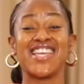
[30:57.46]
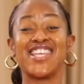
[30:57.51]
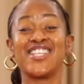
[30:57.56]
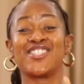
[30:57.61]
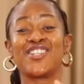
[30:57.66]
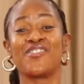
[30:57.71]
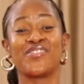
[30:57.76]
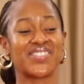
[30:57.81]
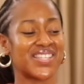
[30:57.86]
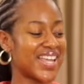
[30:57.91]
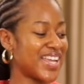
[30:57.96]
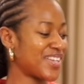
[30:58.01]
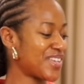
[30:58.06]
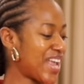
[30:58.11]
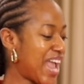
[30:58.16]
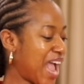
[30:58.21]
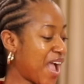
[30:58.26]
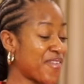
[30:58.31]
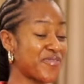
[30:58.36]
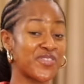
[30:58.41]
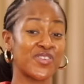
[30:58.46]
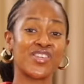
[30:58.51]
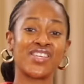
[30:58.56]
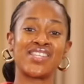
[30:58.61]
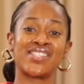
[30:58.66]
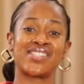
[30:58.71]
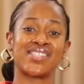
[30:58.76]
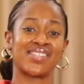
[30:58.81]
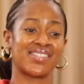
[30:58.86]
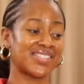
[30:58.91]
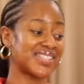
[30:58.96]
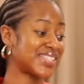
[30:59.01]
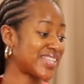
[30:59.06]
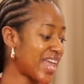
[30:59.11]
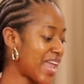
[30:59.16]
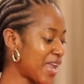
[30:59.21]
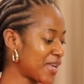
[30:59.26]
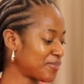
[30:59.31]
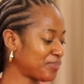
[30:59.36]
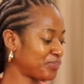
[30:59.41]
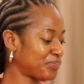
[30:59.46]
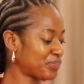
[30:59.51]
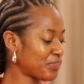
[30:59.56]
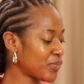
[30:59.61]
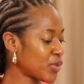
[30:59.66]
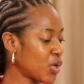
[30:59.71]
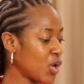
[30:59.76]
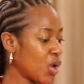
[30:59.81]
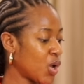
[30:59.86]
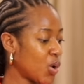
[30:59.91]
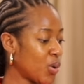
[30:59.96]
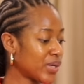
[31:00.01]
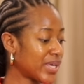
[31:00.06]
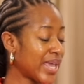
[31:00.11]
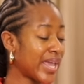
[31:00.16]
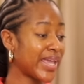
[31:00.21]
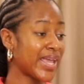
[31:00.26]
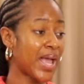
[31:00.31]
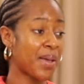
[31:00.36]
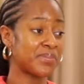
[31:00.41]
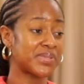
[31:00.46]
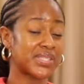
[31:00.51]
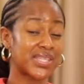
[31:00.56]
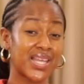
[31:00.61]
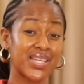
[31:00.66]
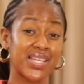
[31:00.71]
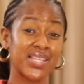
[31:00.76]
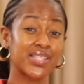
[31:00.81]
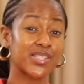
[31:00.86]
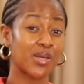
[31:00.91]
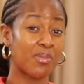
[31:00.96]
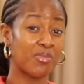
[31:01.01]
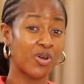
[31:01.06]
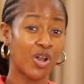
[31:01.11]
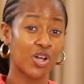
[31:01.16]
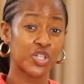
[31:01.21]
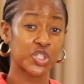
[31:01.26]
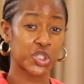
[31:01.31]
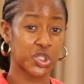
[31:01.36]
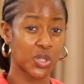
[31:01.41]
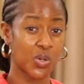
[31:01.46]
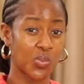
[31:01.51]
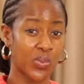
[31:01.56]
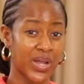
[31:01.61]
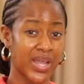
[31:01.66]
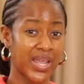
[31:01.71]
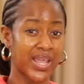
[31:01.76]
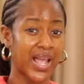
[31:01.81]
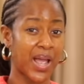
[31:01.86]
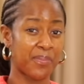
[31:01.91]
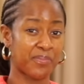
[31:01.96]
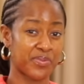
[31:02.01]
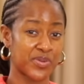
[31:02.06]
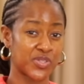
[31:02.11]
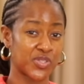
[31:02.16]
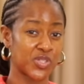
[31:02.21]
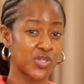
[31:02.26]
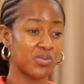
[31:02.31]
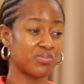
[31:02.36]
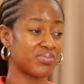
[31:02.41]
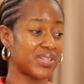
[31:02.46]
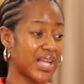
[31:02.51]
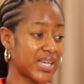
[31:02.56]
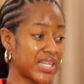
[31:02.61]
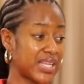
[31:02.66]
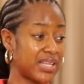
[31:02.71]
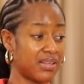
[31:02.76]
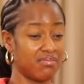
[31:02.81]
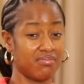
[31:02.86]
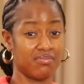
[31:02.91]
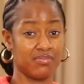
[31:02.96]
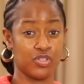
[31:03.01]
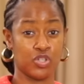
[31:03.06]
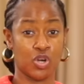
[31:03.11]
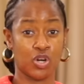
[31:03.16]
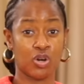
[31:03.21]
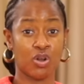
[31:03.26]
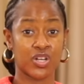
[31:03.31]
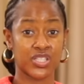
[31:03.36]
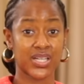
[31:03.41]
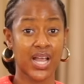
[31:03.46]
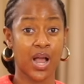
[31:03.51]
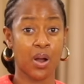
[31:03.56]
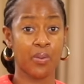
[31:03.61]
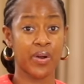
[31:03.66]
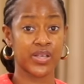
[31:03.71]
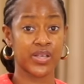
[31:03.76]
Instead of saying, have you eaten? Saying, okay, I'm sending some lunch your way. I presume that your lunch hour